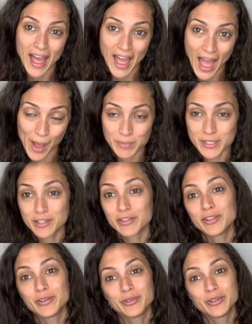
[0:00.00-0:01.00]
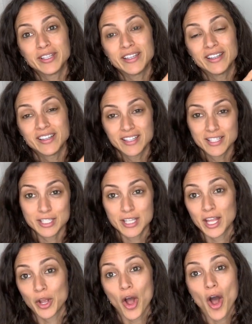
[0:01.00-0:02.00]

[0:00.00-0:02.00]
absolutely, it's like